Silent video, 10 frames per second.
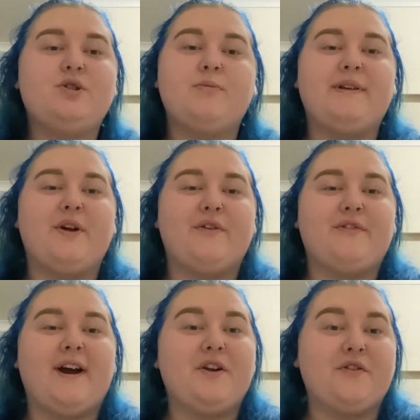to be
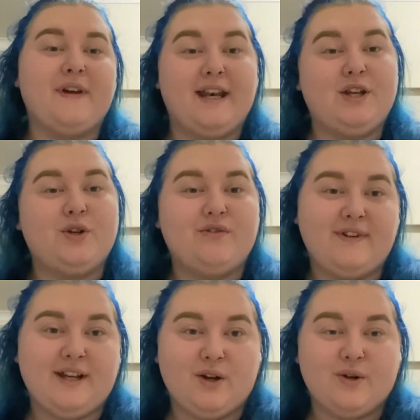notified of any new
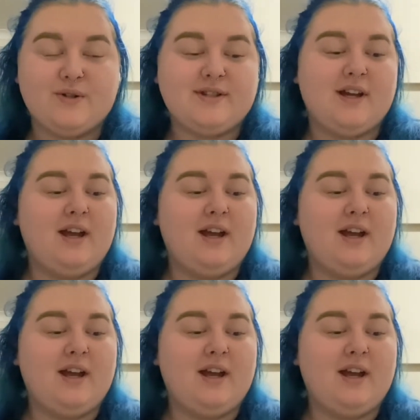videos.